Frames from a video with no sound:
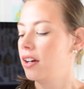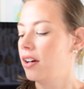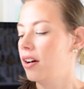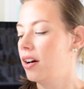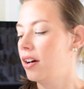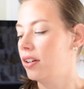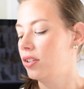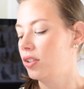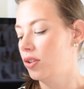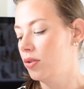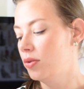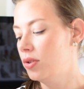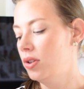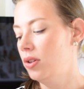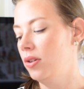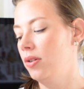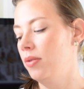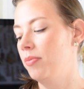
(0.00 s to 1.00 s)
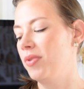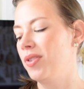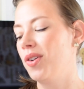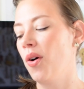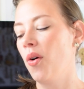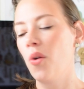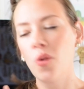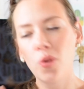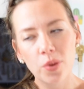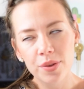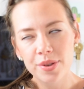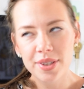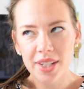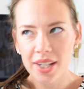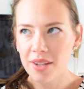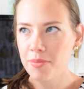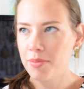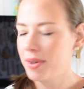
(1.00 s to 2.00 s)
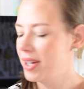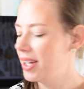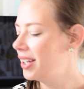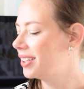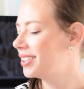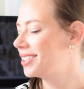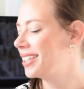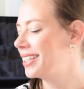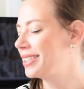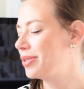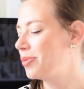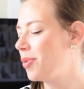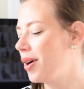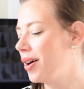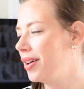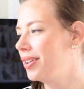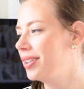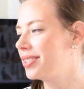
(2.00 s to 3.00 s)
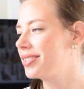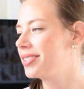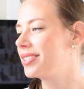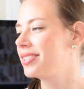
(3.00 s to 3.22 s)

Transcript: on YouTube, goals I put as well.